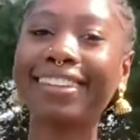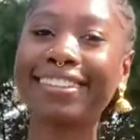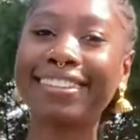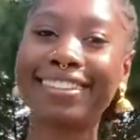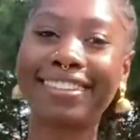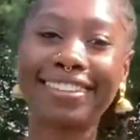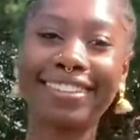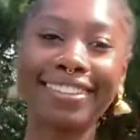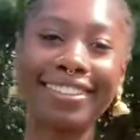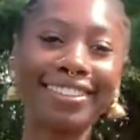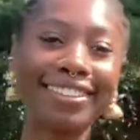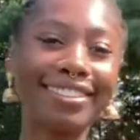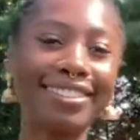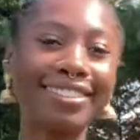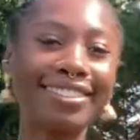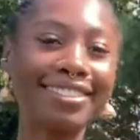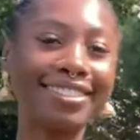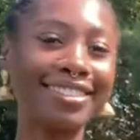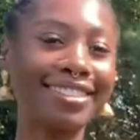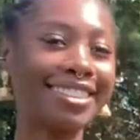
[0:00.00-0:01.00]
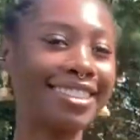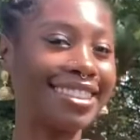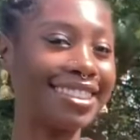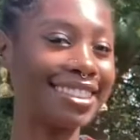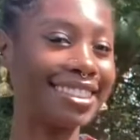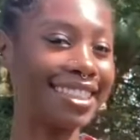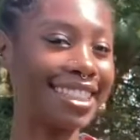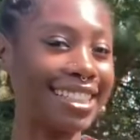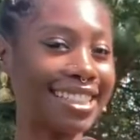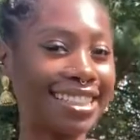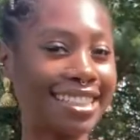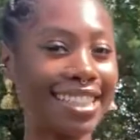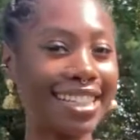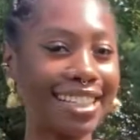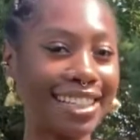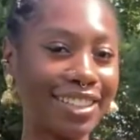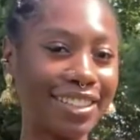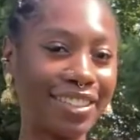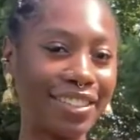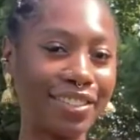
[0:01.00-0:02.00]
So just
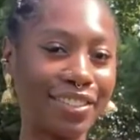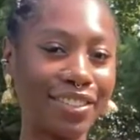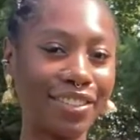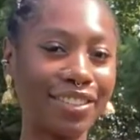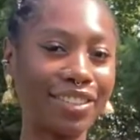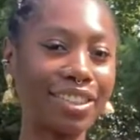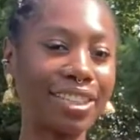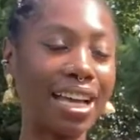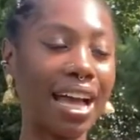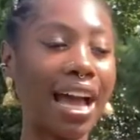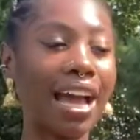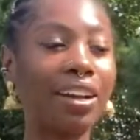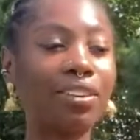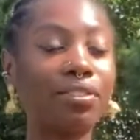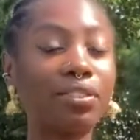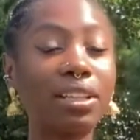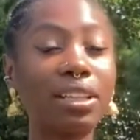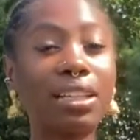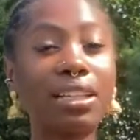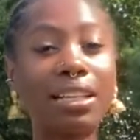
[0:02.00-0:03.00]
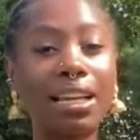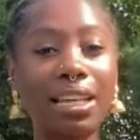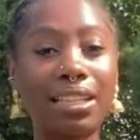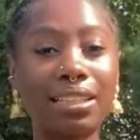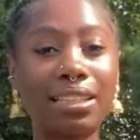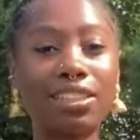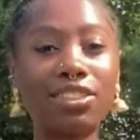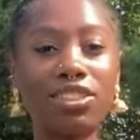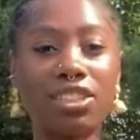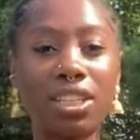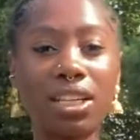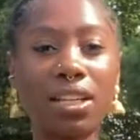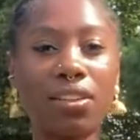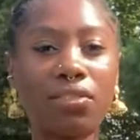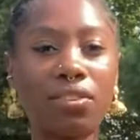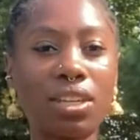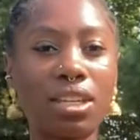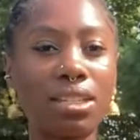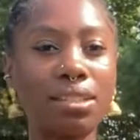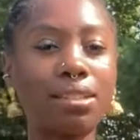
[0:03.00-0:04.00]
letting you know, I really like the
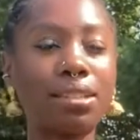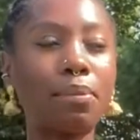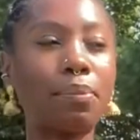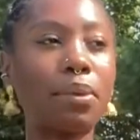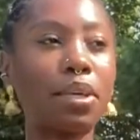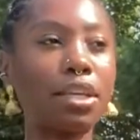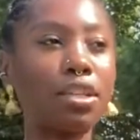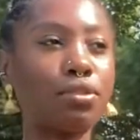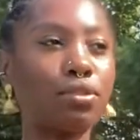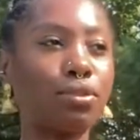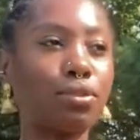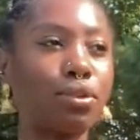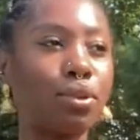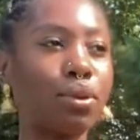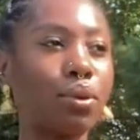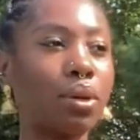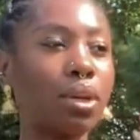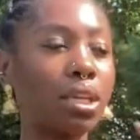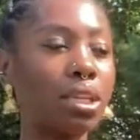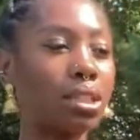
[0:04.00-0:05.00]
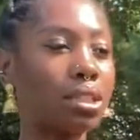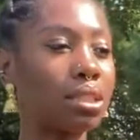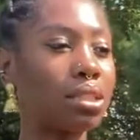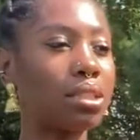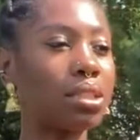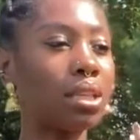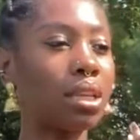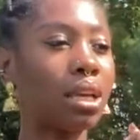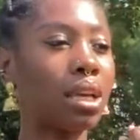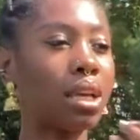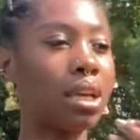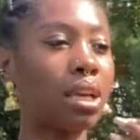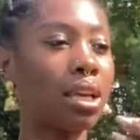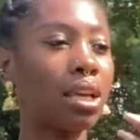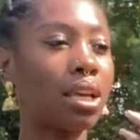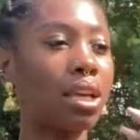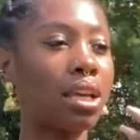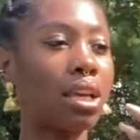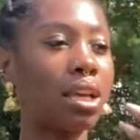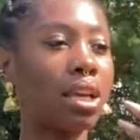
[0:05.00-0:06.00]
Genovese basil though. It's
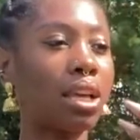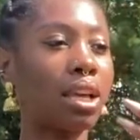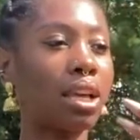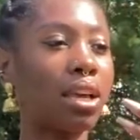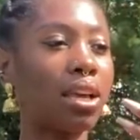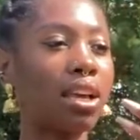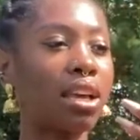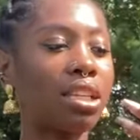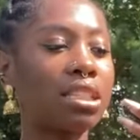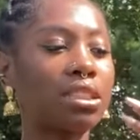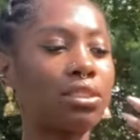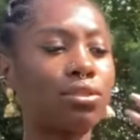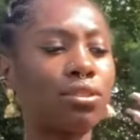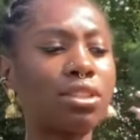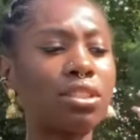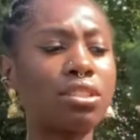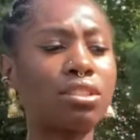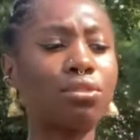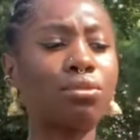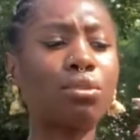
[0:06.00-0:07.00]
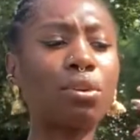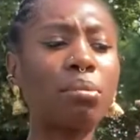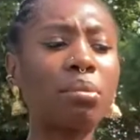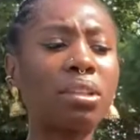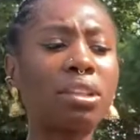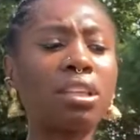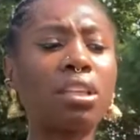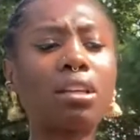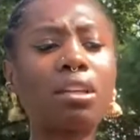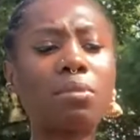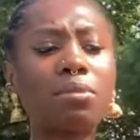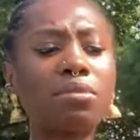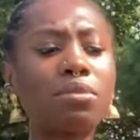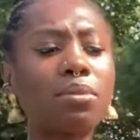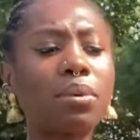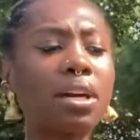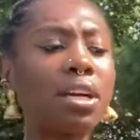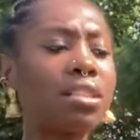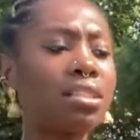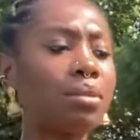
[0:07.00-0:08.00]
as far as aromatherapy
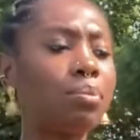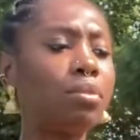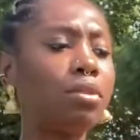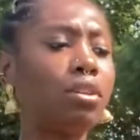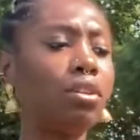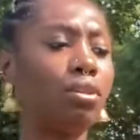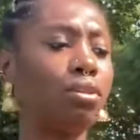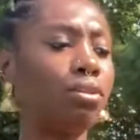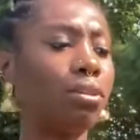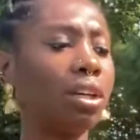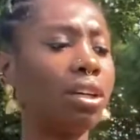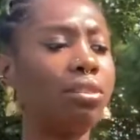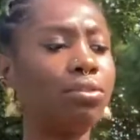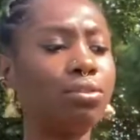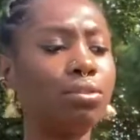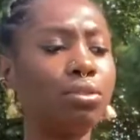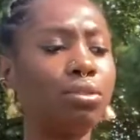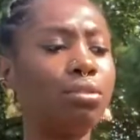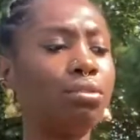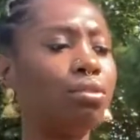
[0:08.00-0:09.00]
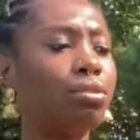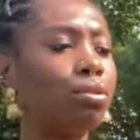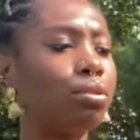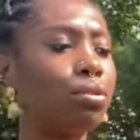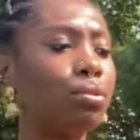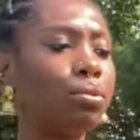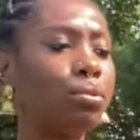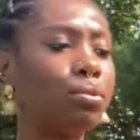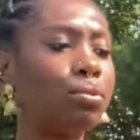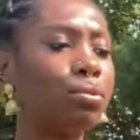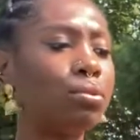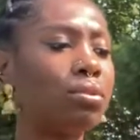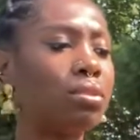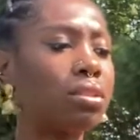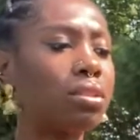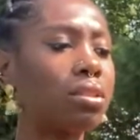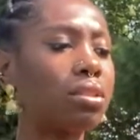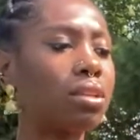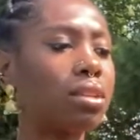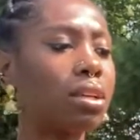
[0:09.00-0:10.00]
wise, it'd be great for you to use.
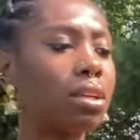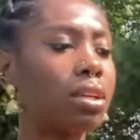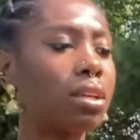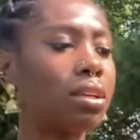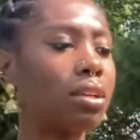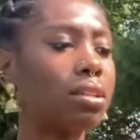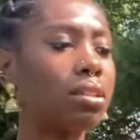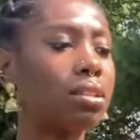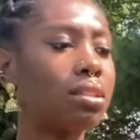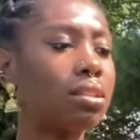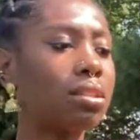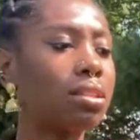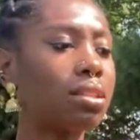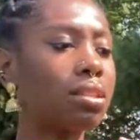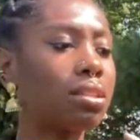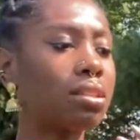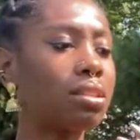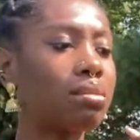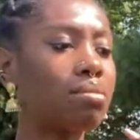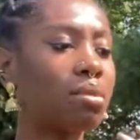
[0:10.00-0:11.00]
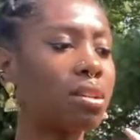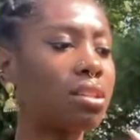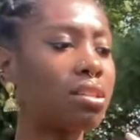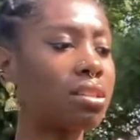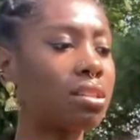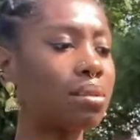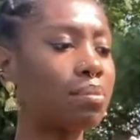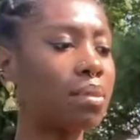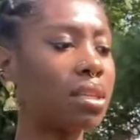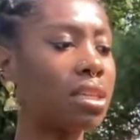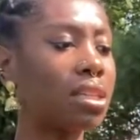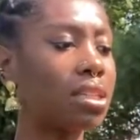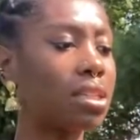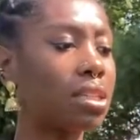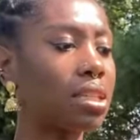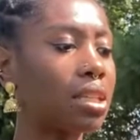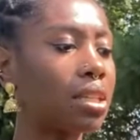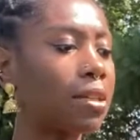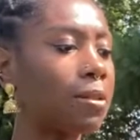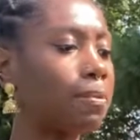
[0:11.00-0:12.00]
It smells
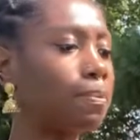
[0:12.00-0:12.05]
amazing.